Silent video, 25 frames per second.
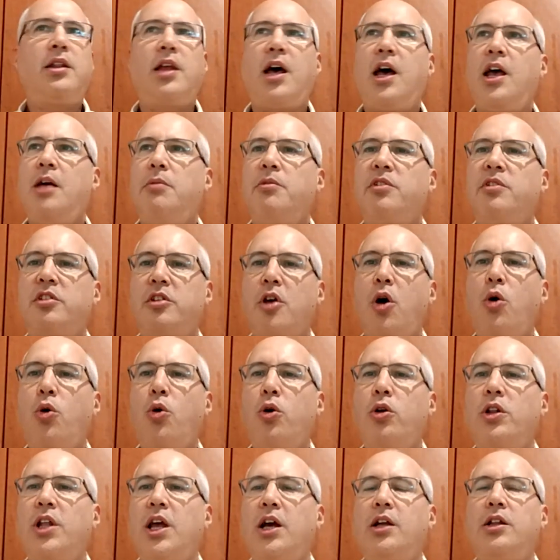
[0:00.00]
I am so
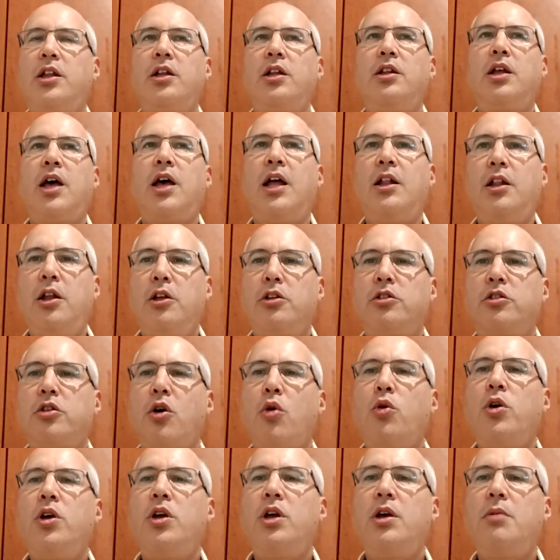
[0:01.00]
connected and
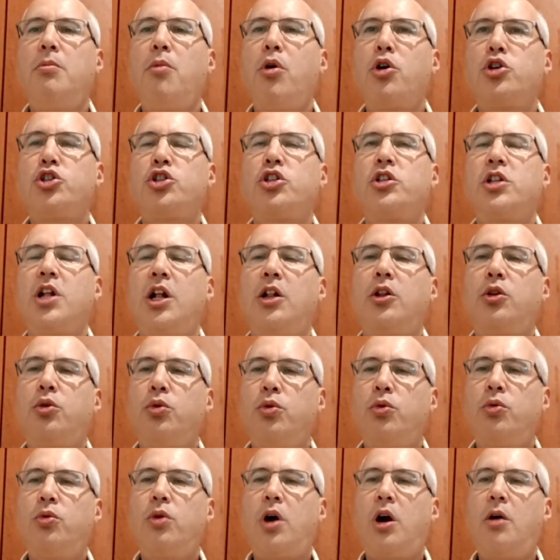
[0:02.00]
so emotional to
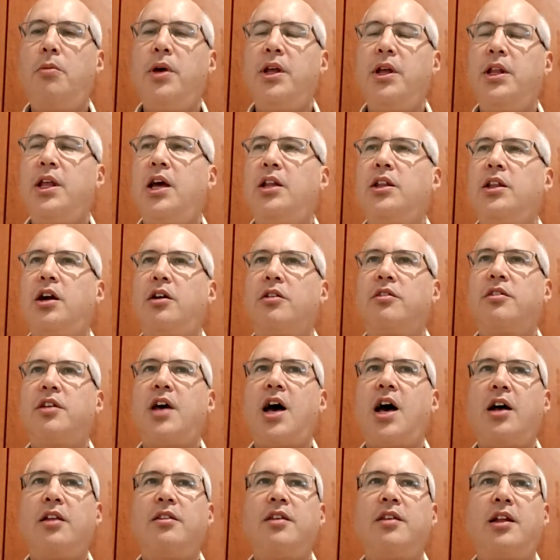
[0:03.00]
Armenia and
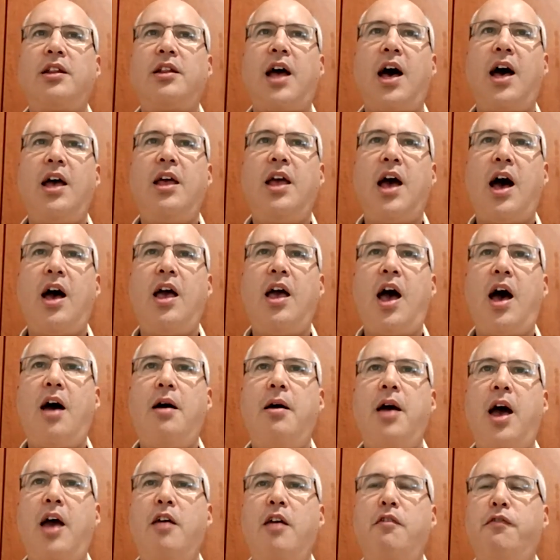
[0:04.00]
Artsakh that
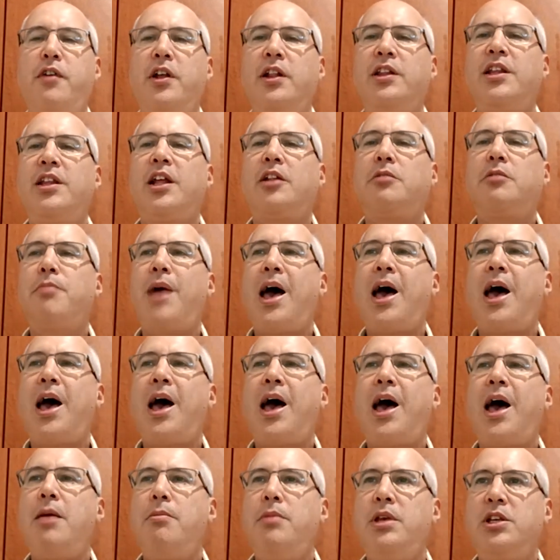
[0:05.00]
I feel that my
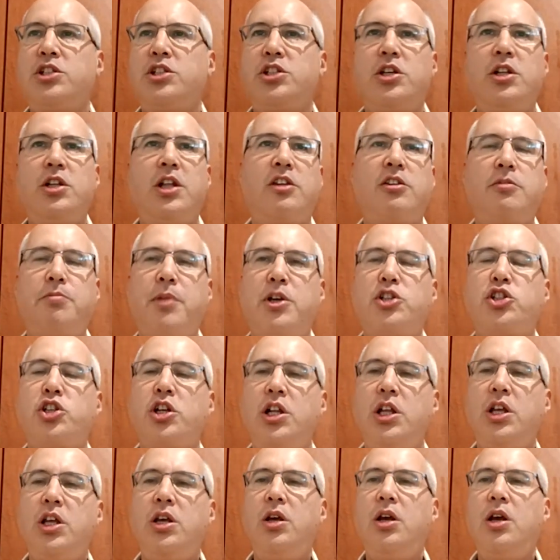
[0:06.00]
mission,
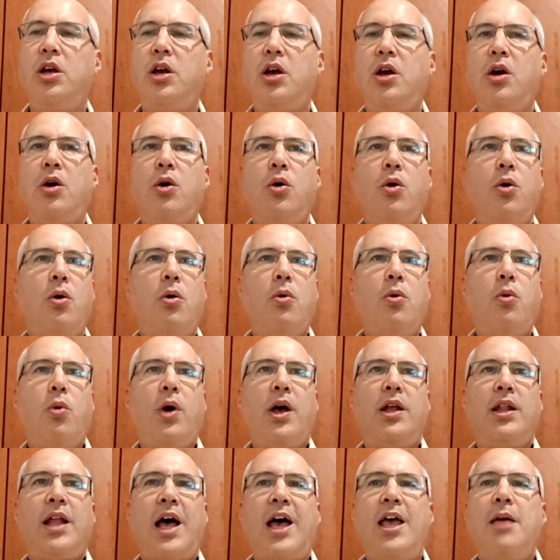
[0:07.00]
especially
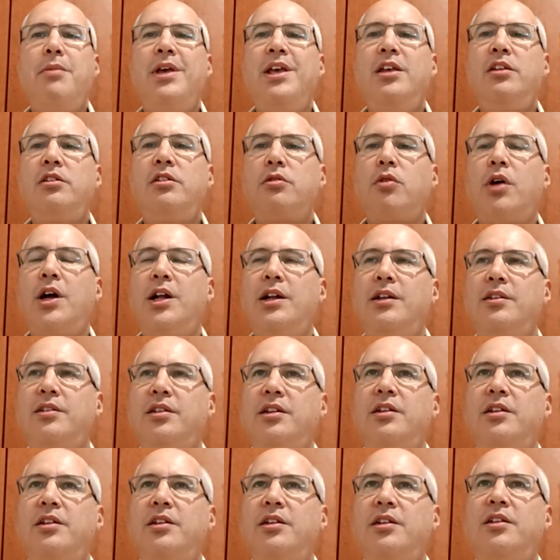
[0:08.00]
when I'm Israeli
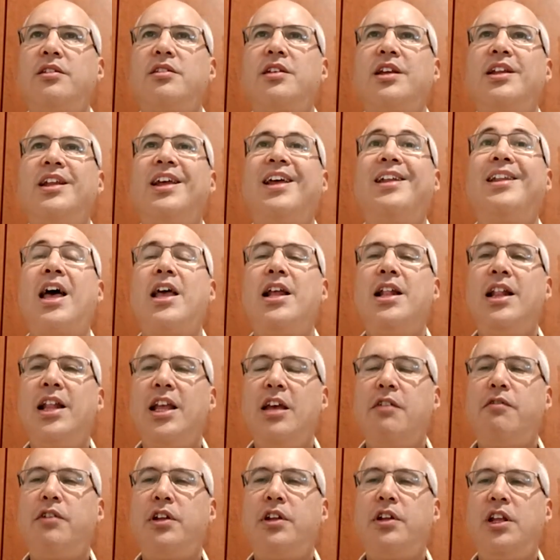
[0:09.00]
citizen and I
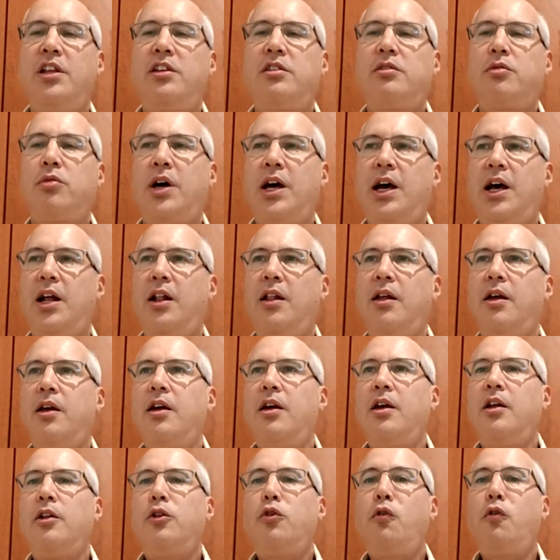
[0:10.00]
live in Israel,
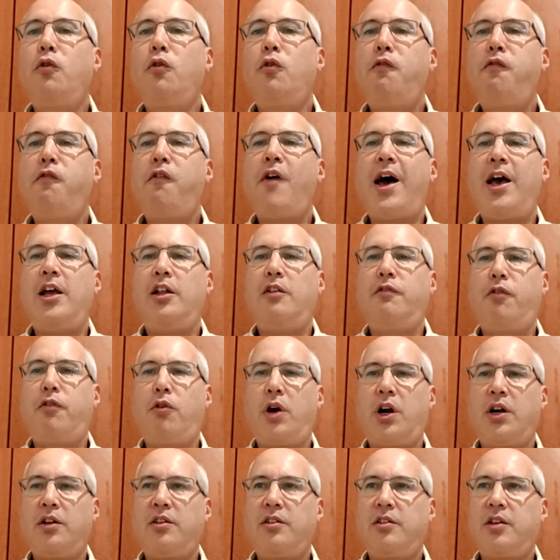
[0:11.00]
to fight for
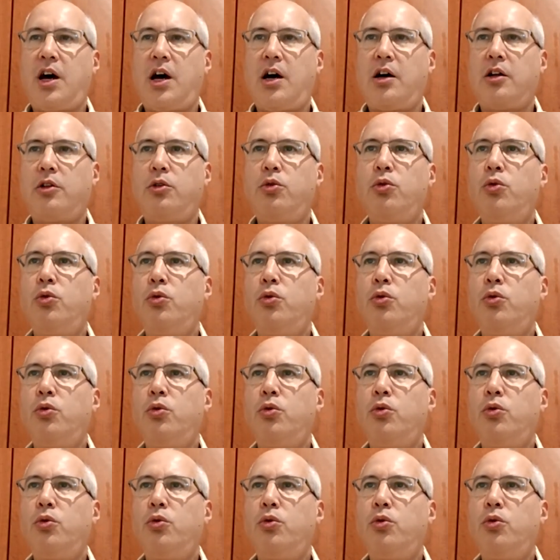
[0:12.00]
Artsakh, to